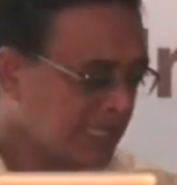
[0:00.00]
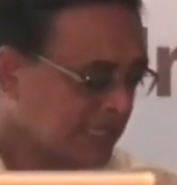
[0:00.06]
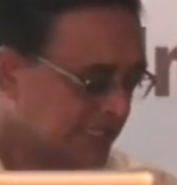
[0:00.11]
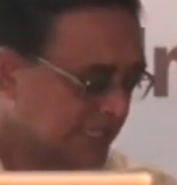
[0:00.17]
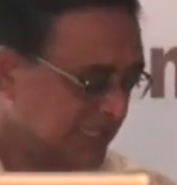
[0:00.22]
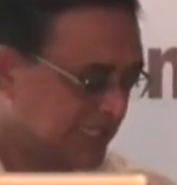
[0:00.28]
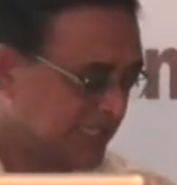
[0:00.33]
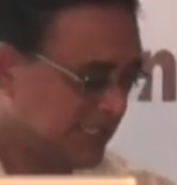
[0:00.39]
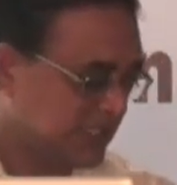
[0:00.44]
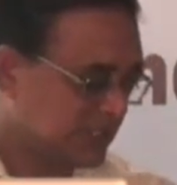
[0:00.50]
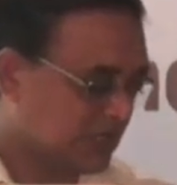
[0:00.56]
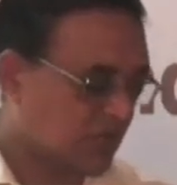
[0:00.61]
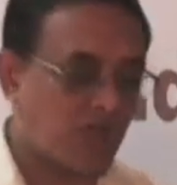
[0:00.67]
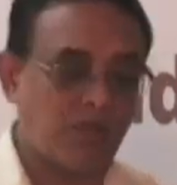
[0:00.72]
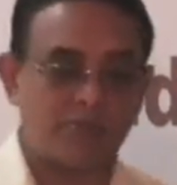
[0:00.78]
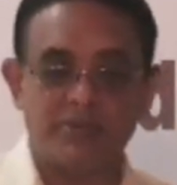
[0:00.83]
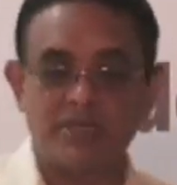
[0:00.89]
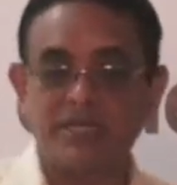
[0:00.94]
The
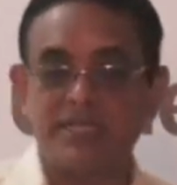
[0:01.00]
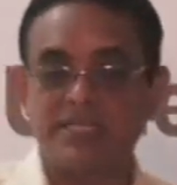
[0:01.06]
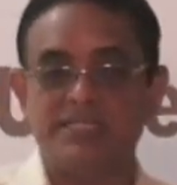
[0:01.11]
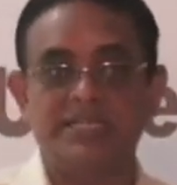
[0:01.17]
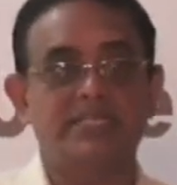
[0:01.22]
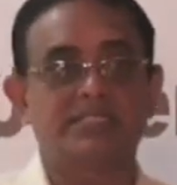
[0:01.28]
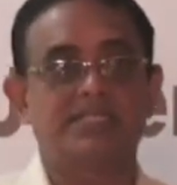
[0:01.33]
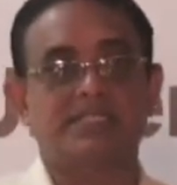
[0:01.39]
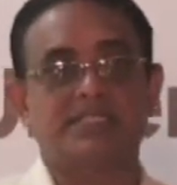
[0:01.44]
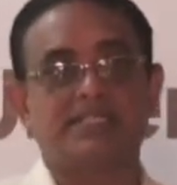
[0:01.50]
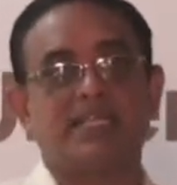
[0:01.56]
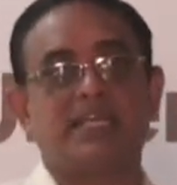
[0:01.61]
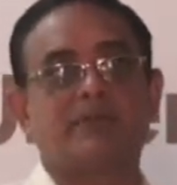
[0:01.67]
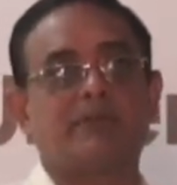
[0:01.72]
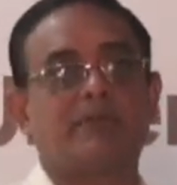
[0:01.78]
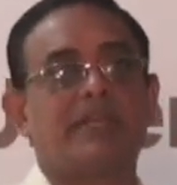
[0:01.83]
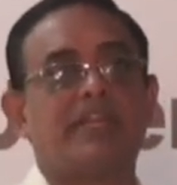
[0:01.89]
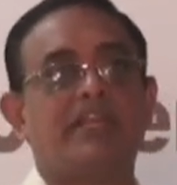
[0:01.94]
common diseases
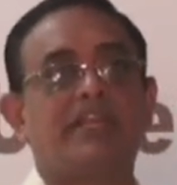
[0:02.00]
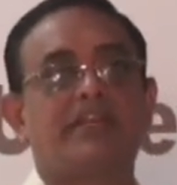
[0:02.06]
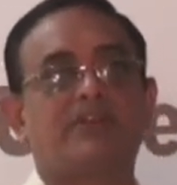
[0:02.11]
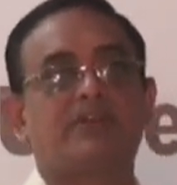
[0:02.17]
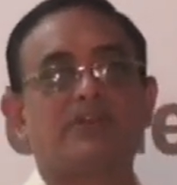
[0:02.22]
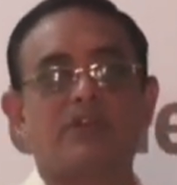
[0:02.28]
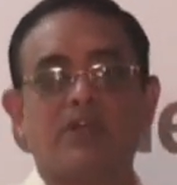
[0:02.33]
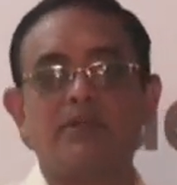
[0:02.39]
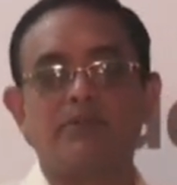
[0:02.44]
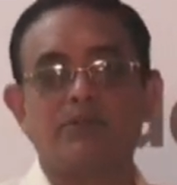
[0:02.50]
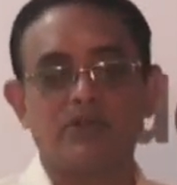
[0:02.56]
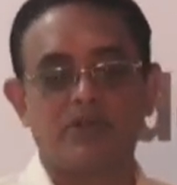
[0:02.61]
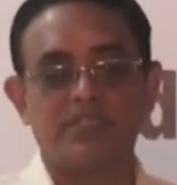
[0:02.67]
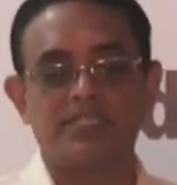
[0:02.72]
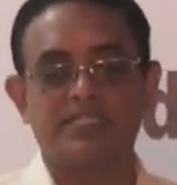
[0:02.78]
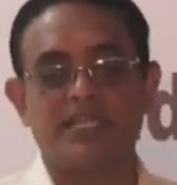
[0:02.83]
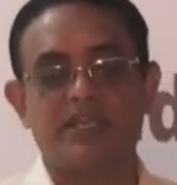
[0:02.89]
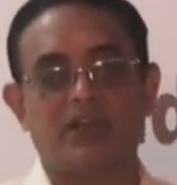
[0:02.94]
that we need to, I
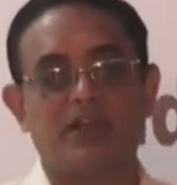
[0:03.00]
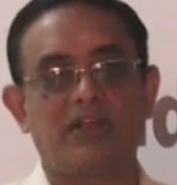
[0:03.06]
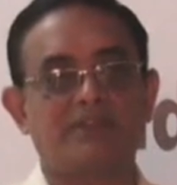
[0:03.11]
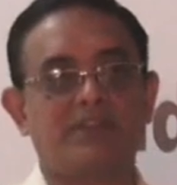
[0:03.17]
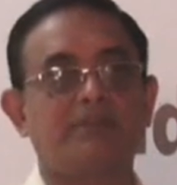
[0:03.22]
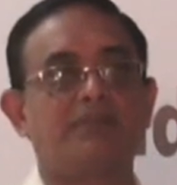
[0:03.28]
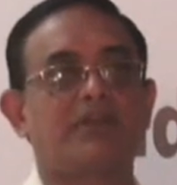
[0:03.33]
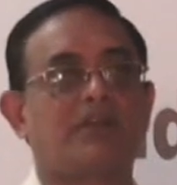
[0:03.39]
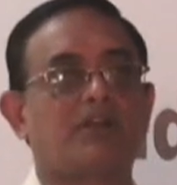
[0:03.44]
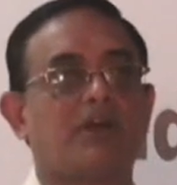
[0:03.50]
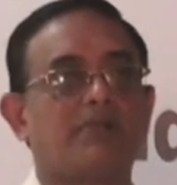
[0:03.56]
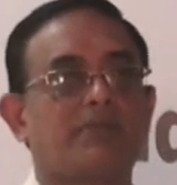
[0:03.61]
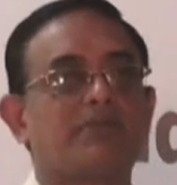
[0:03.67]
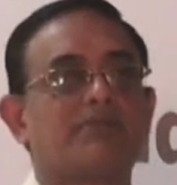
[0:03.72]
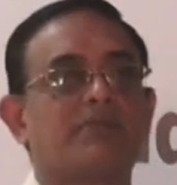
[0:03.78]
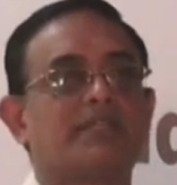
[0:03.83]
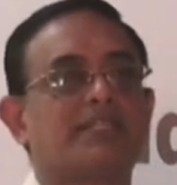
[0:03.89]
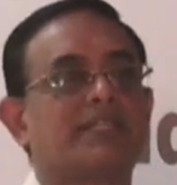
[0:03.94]
wouldn't say all of them are
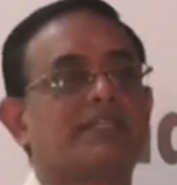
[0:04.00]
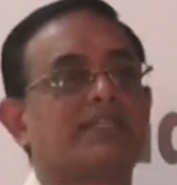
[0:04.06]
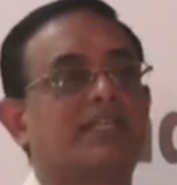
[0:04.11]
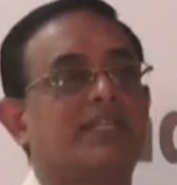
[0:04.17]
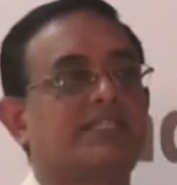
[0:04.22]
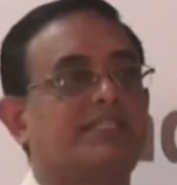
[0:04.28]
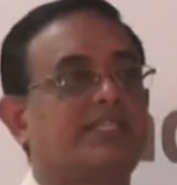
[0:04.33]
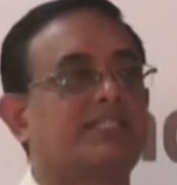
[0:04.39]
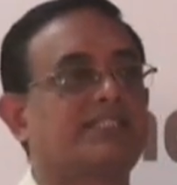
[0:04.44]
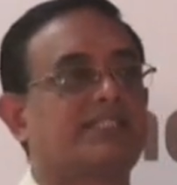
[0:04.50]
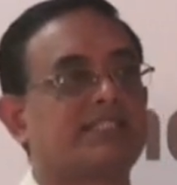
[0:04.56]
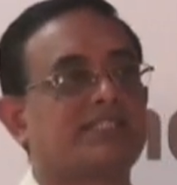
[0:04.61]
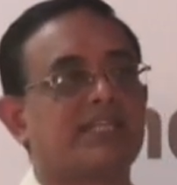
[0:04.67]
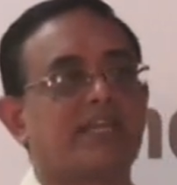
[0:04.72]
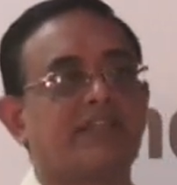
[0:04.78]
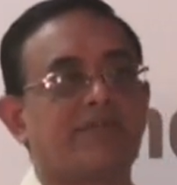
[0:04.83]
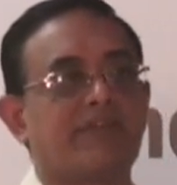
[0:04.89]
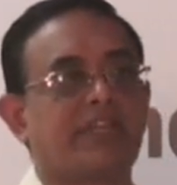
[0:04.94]
common, but then the diseases
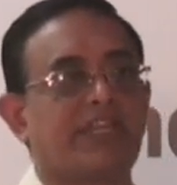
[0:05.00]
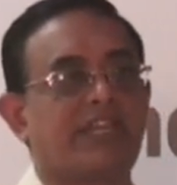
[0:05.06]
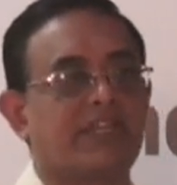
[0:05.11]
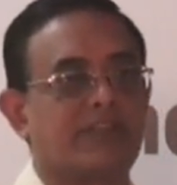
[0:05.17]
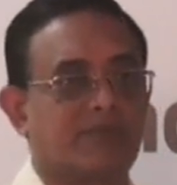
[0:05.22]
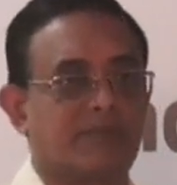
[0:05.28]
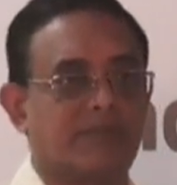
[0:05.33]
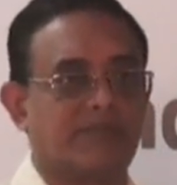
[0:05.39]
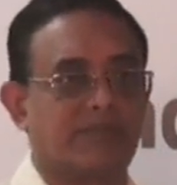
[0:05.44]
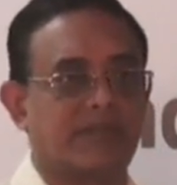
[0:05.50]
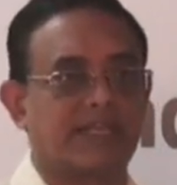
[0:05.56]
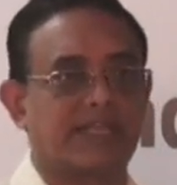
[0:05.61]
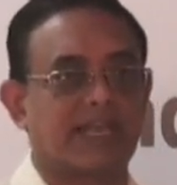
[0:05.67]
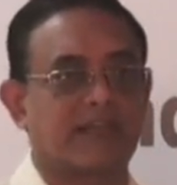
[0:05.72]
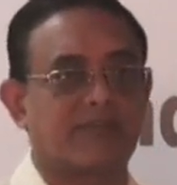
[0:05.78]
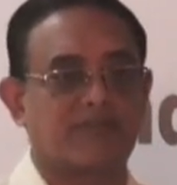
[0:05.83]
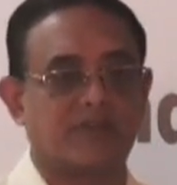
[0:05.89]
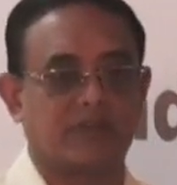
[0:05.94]
that we need to be very
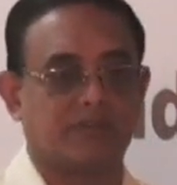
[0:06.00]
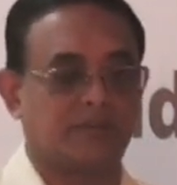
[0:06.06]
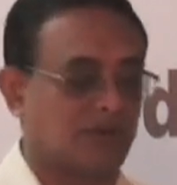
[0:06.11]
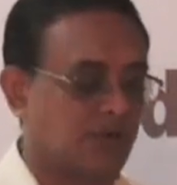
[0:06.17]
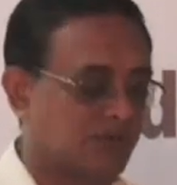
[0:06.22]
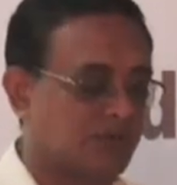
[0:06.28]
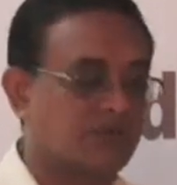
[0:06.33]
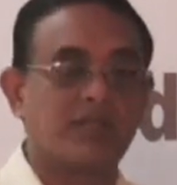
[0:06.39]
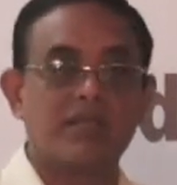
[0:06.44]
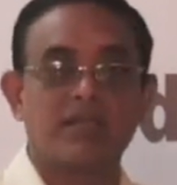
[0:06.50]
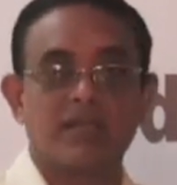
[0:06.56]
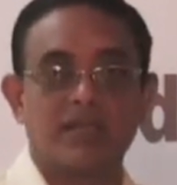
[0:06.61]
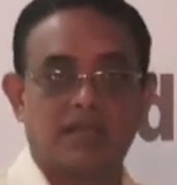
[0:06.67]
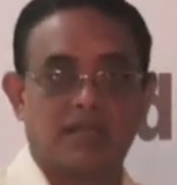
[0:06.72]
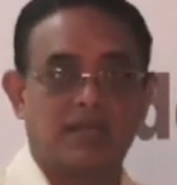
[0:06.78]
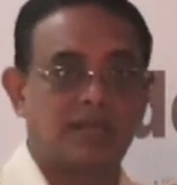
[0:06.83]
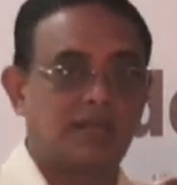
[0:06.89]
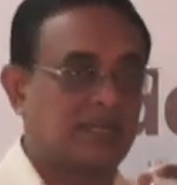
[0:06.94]
careful about
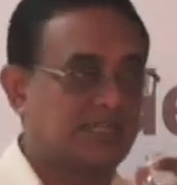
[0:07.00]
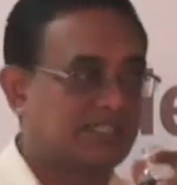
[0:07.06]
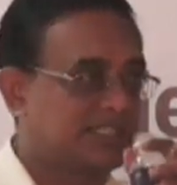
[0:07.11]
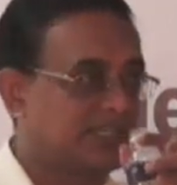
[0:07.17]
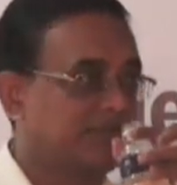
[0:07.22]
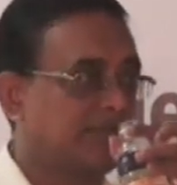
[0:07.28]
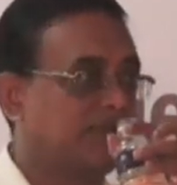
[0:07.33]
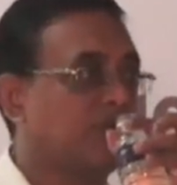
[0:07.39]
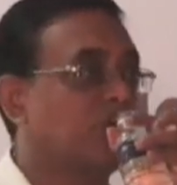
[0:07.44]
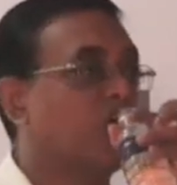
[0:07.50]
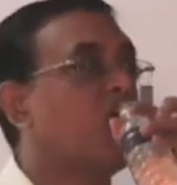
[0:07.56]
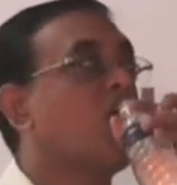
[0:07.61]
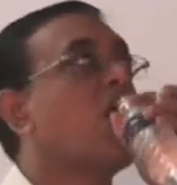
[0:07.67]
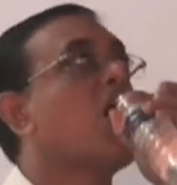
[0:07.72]
are listed below.